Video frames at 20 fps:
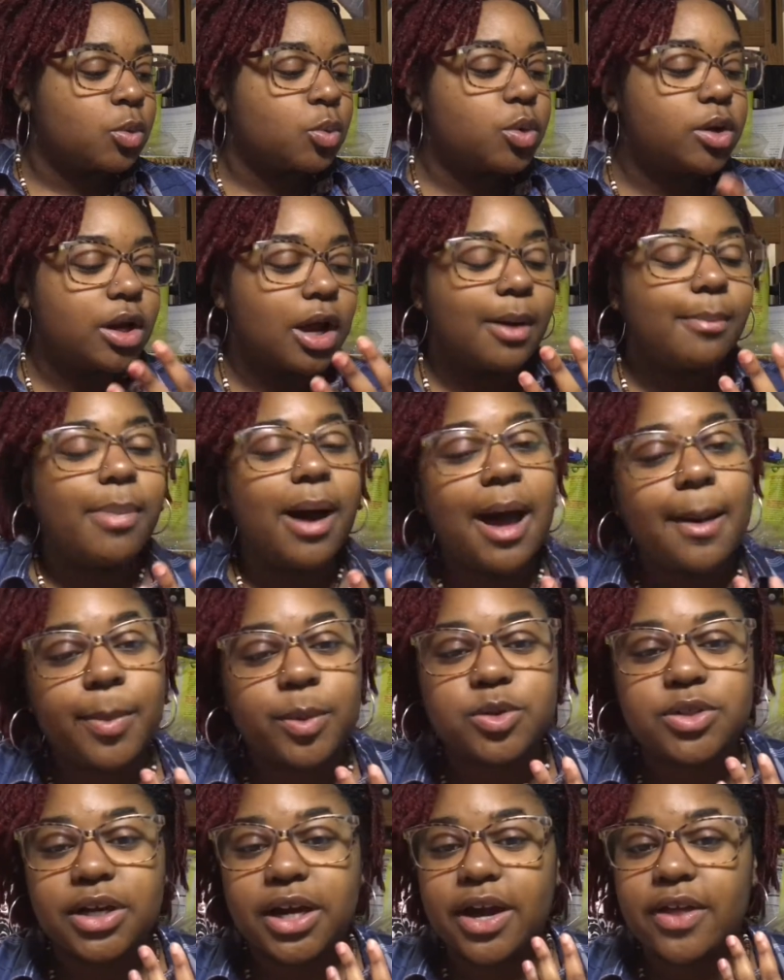read our
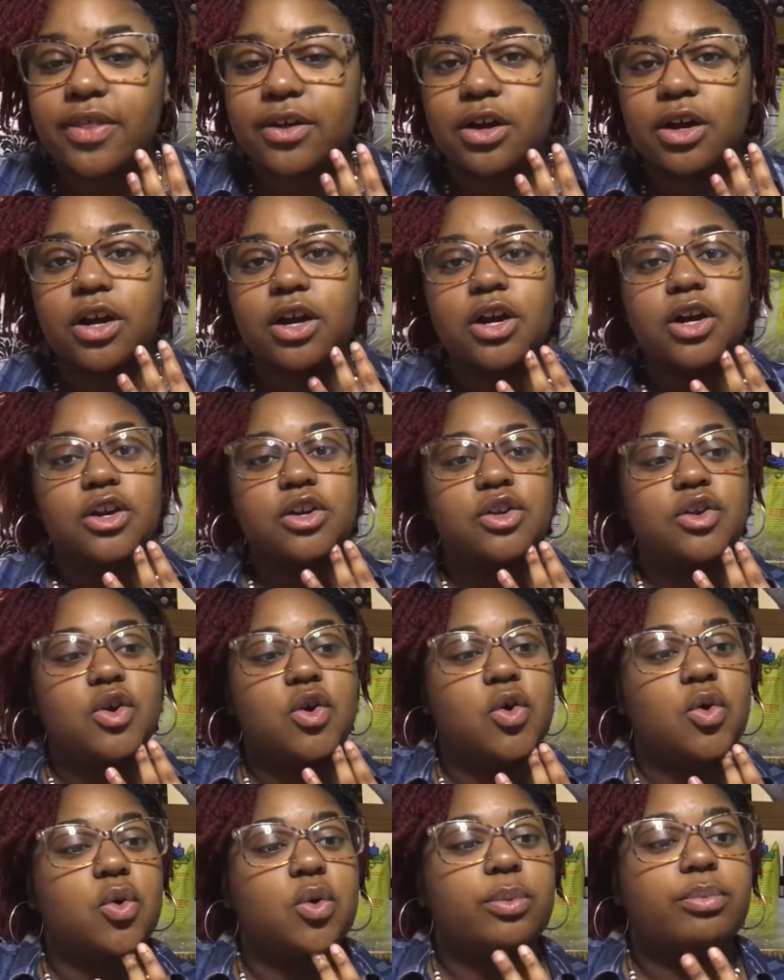Bible together, you
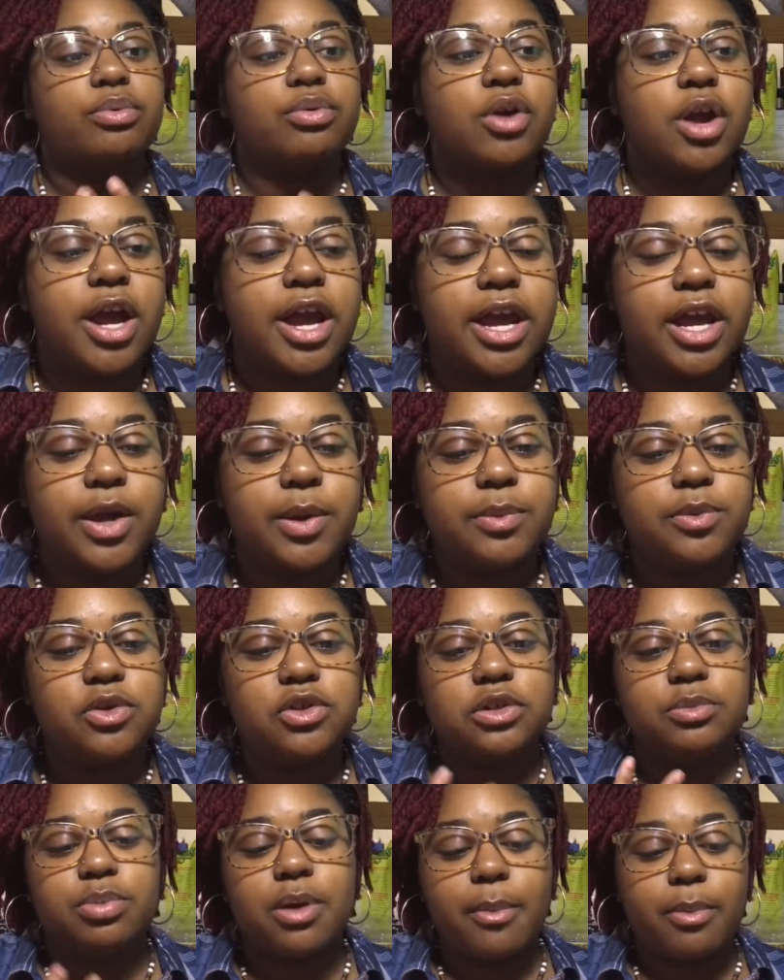know, pray,
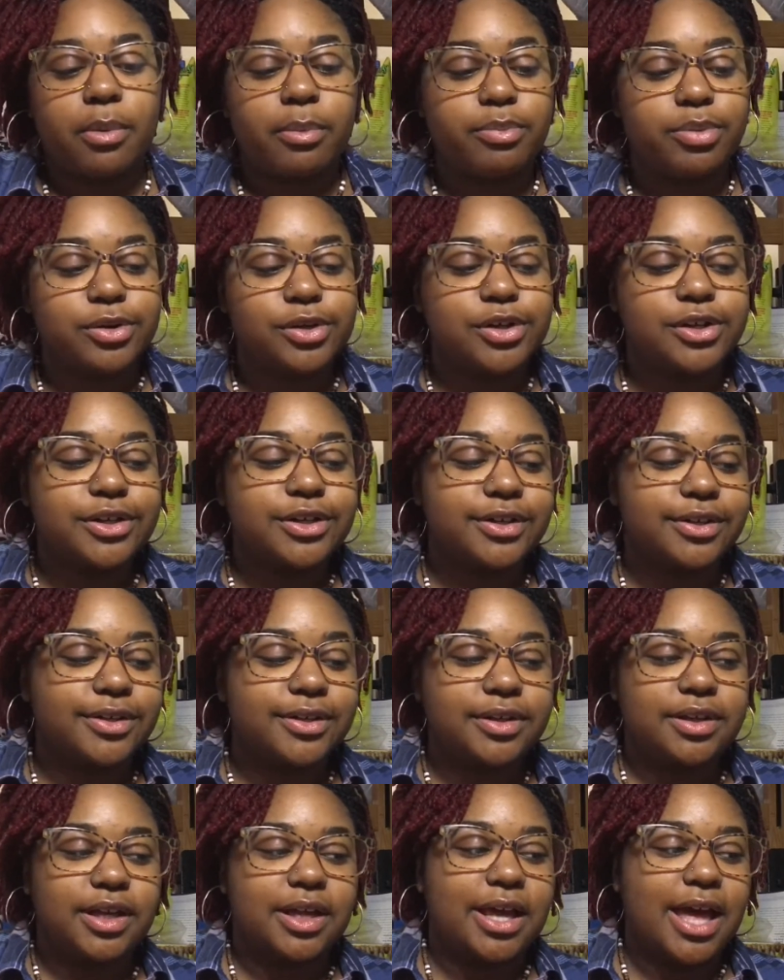do the purple book.
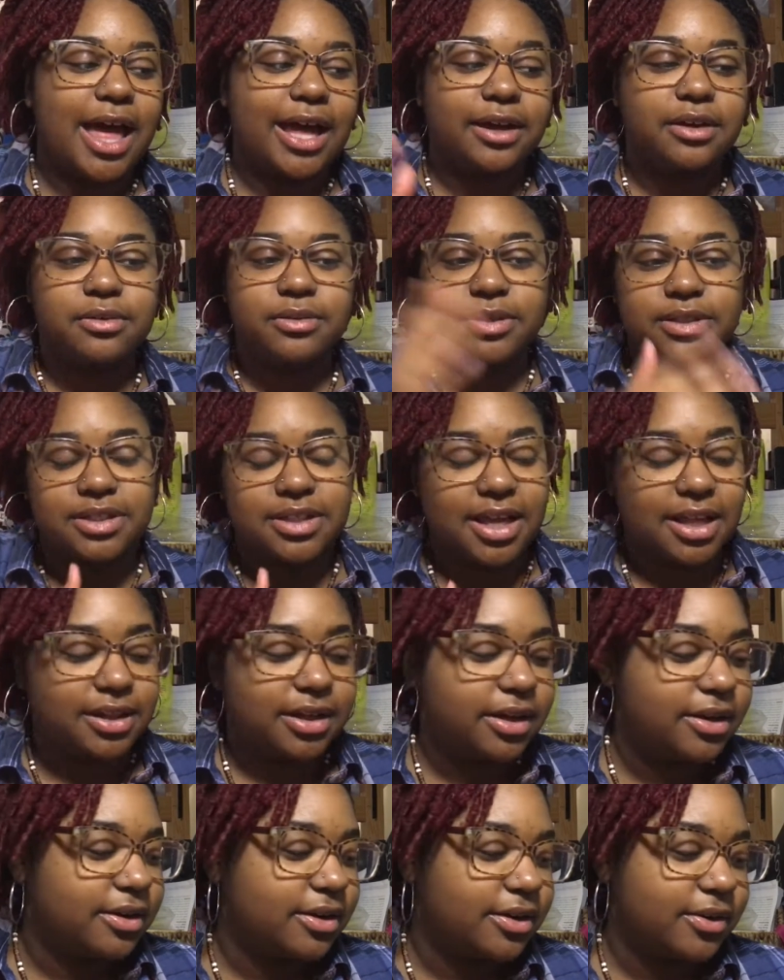I go into that
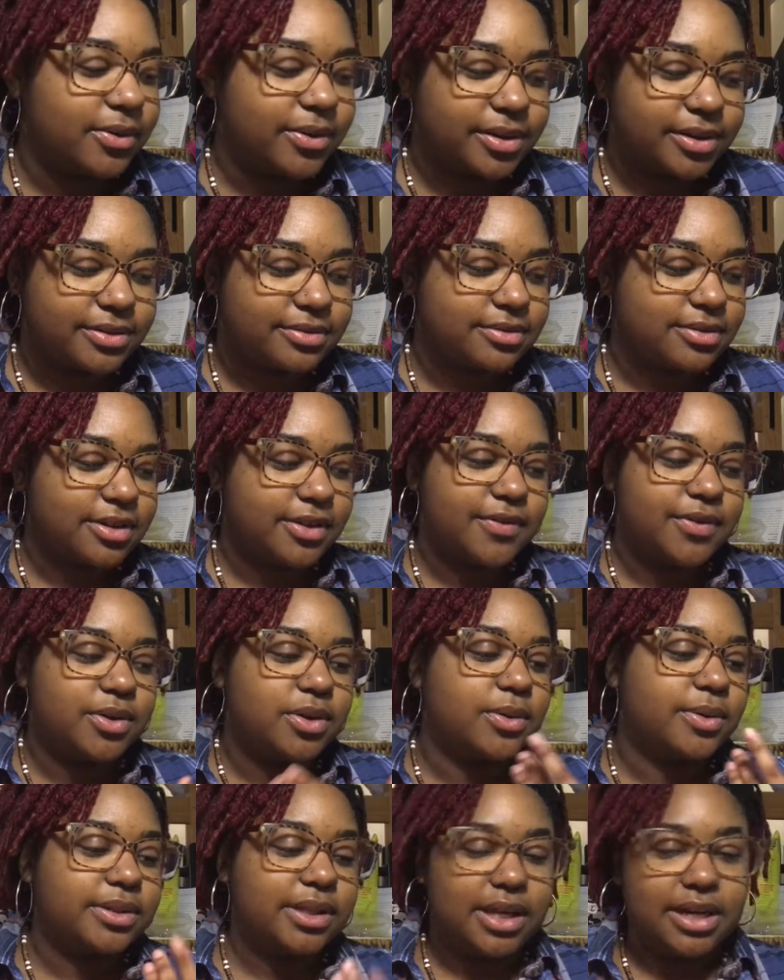later, or if you
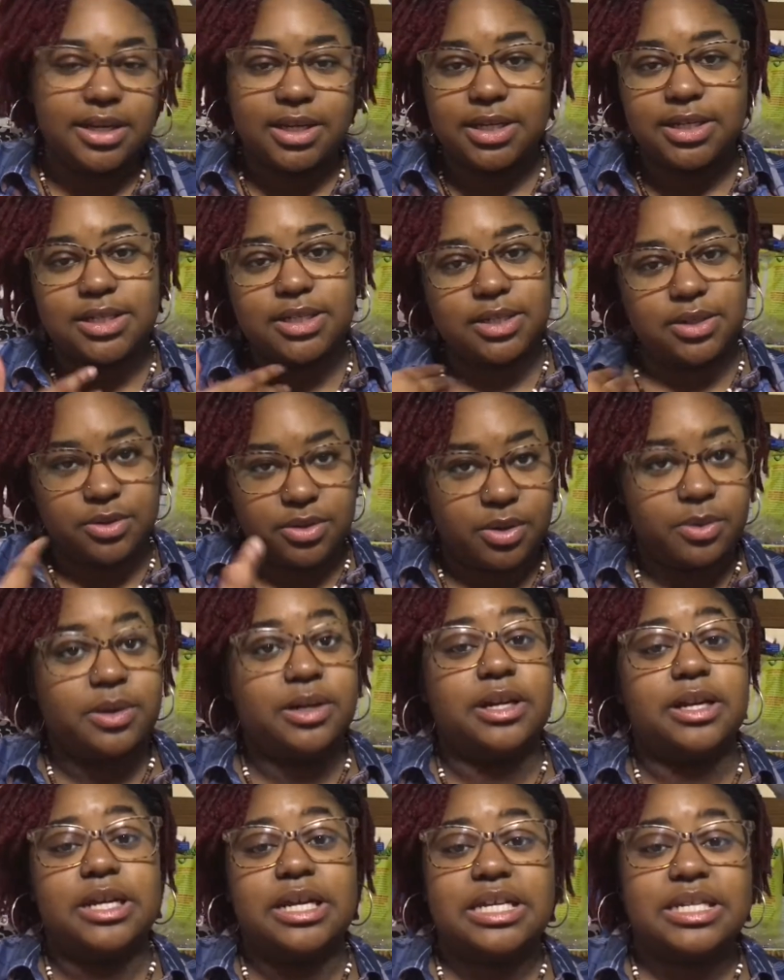know what that is and you know
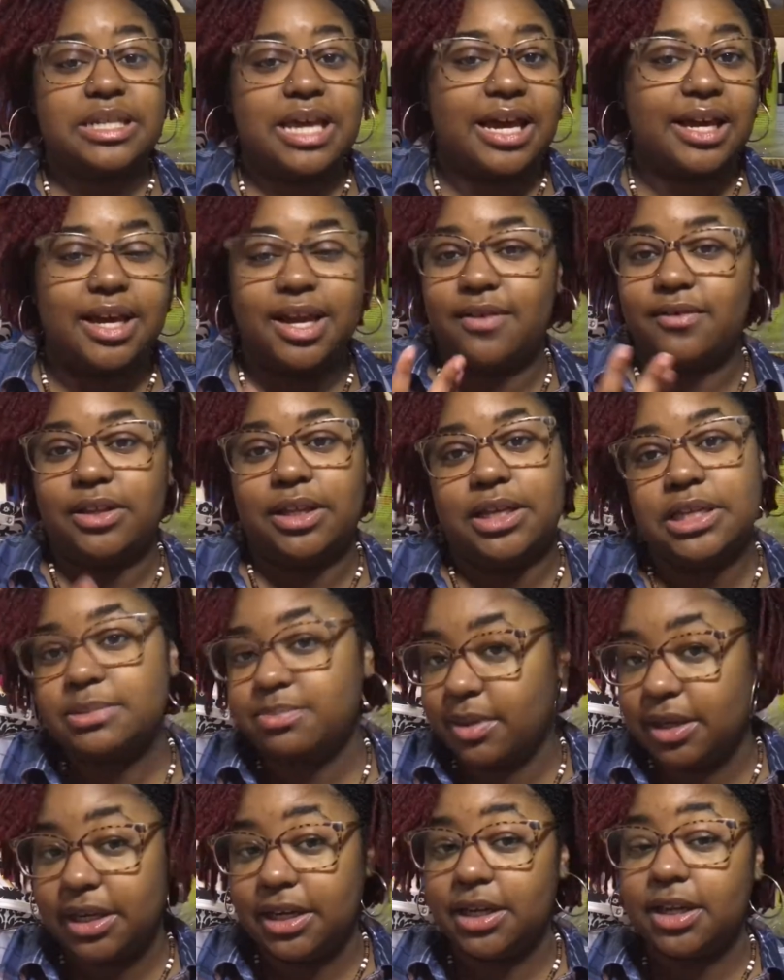what it is, I can't really
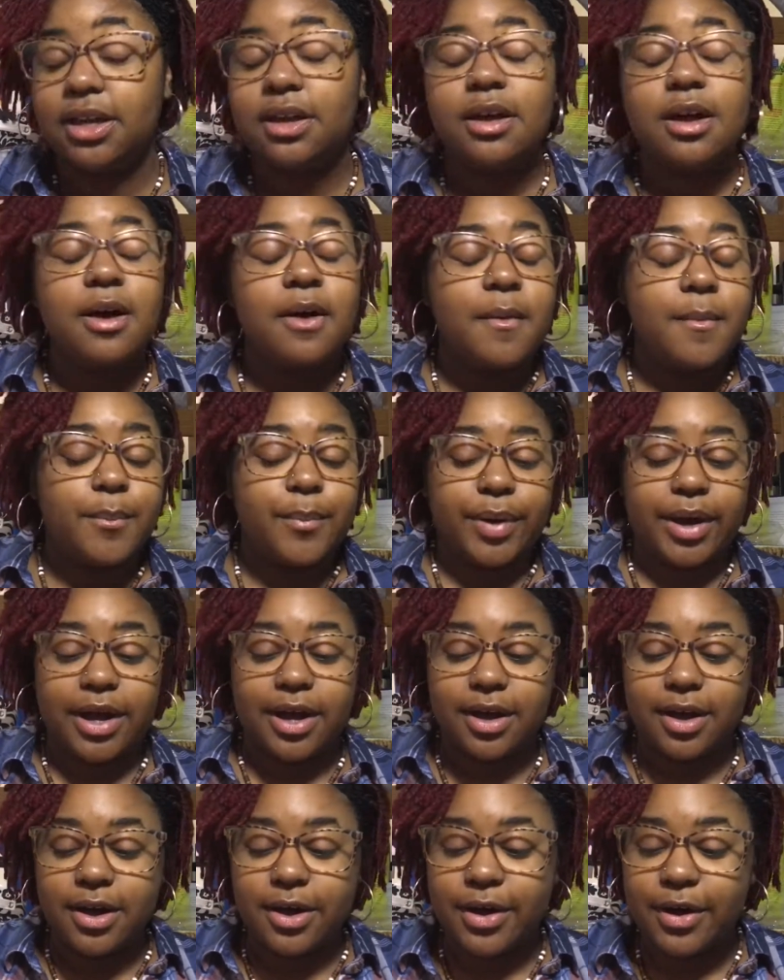explain it, but